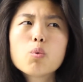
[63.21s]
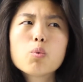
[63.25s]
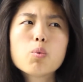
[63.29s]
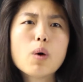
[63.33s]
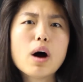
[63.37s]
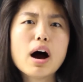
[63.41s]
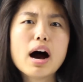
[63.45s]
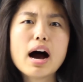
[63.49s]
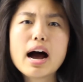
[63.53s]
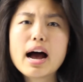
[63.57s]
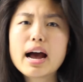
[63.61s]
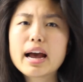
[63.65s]

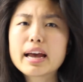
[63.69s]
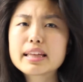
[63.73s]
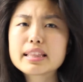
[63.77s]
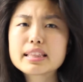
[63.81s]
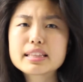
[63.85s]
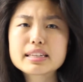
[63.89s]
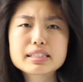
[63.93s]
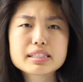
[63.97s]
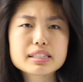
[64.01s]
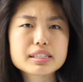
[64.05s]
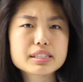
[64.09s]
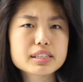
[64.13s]
why
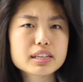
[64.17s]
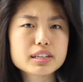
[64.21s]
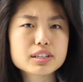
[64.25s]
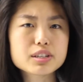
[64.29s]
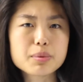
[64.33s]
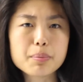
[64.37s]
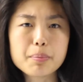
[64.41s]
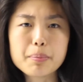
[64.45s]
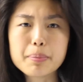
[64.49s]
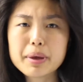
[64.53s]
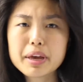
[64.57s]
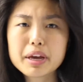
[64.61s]
this is
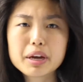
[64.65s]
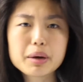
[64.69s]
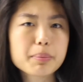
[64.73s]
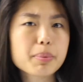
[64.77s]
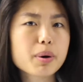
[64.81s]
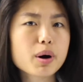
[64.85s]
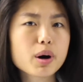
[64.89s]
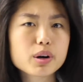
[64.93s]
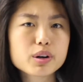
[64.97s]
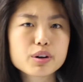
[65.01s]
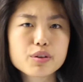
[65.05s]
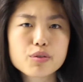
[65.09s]
such a big
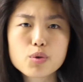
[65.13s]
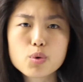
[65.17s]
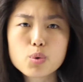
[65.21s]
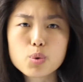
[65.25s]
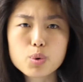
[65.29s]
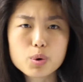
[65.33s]
part of